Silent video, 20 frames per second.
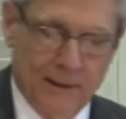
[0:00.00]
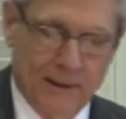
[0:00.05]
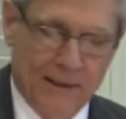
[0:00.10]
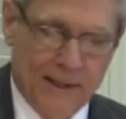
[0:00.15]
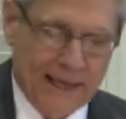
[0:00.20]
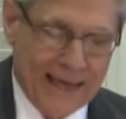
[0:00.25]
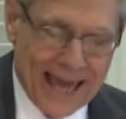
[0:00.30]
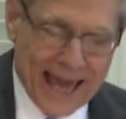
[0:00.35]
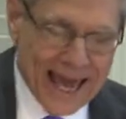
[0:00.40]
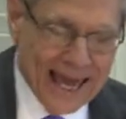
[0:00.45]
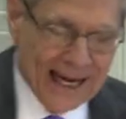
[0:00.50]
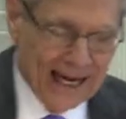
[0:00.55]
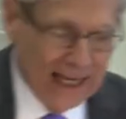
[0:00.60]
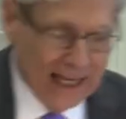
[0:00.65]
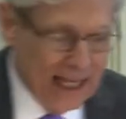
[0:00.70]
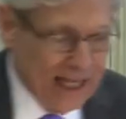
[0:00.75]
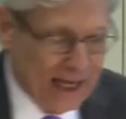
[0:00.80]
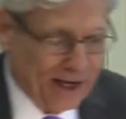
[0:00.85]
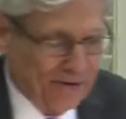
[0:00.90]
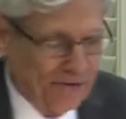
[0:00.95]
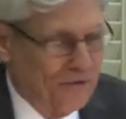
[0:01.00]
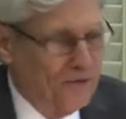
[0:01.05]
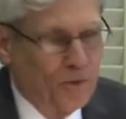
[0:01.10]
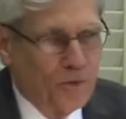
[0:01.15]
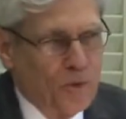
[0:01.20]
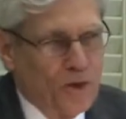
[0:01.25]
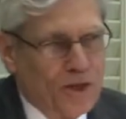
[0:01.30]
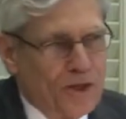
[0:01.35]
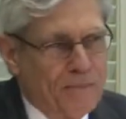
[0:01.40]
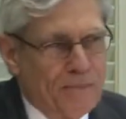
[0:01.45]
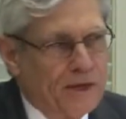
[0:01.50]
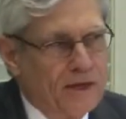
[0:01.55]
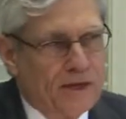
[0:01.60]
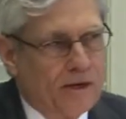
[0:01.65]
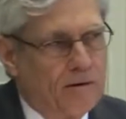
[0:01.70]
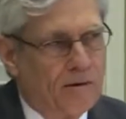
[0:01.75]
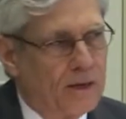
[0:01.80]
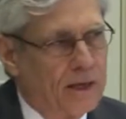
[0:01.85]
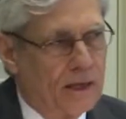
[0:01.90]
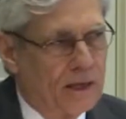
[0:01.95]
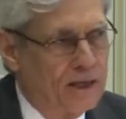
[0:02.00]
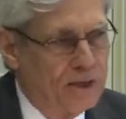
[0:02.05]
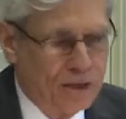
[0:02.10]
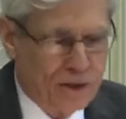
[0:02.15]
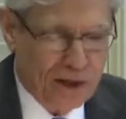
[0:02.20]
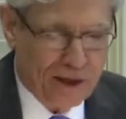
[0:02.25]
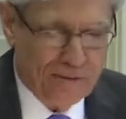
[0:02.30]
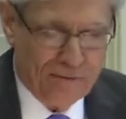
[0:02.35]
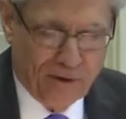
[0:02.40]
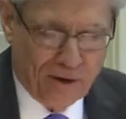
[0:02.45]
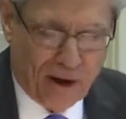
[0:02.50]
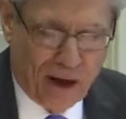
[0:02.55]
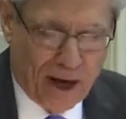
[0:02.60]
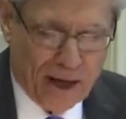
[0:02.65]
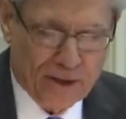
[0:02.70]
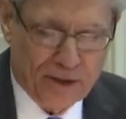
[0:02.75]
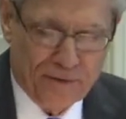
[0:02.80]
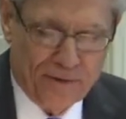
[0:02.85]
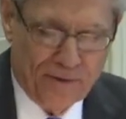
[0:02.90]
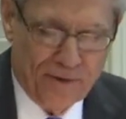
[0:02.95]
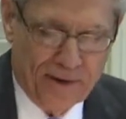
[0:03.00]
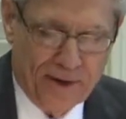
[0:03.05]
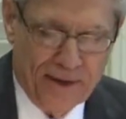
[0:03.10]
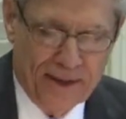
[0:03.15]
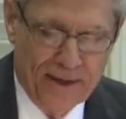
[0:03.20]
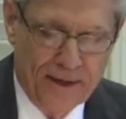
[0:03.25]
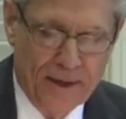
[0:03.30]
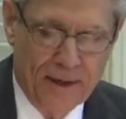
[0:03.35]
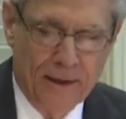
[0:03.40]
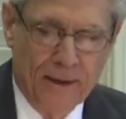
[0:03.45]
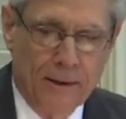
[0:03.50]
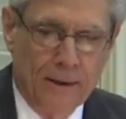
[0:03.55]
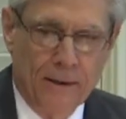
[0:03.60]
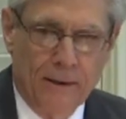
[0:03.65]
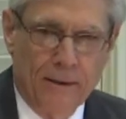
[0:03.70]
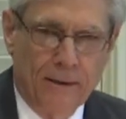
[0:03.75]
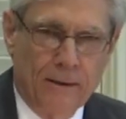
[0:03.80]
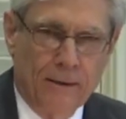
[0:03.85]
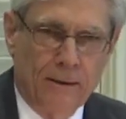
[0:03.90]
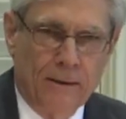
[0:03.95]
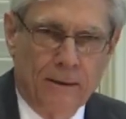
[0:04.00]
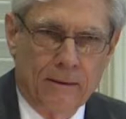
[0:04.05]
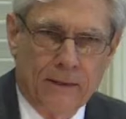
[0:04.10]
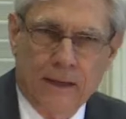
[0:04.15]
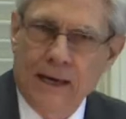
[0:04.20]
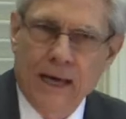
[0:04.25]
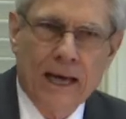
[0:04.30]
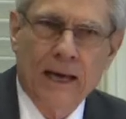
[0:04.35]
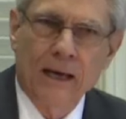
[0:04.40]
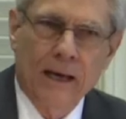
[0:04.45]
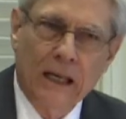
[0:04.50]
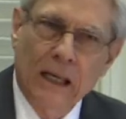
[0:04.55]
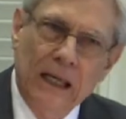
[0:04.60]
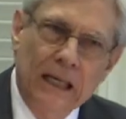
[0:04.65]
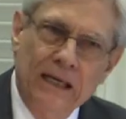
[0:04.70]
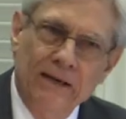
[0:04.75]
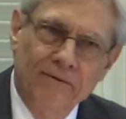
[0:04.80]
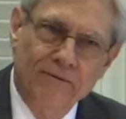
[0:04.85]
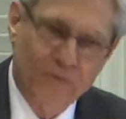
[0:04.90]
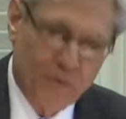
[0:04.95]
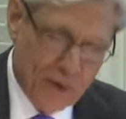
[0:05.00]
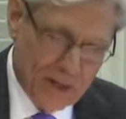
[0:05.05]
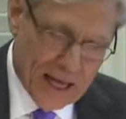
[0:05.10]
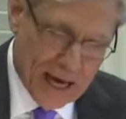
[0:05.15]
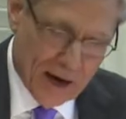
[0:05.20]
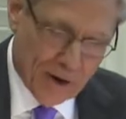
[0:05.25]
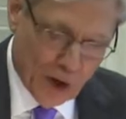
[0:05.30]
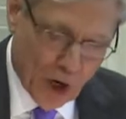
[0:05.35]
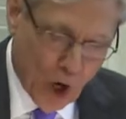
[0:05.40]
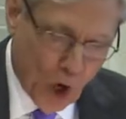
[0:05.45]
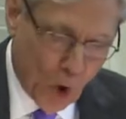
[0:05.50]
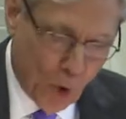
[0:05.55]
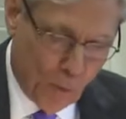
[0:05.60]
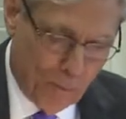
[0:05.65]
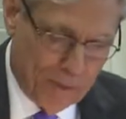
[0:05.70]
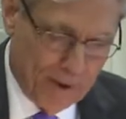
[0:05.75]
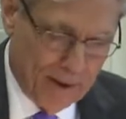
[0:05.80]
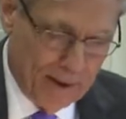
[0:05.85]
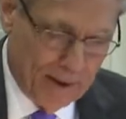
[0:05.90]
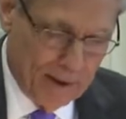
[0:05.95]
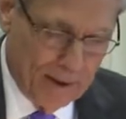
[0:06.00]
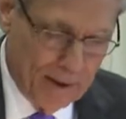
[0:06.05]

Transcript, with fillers: that they can't live with a materialistic philosophy. They can't live without hope.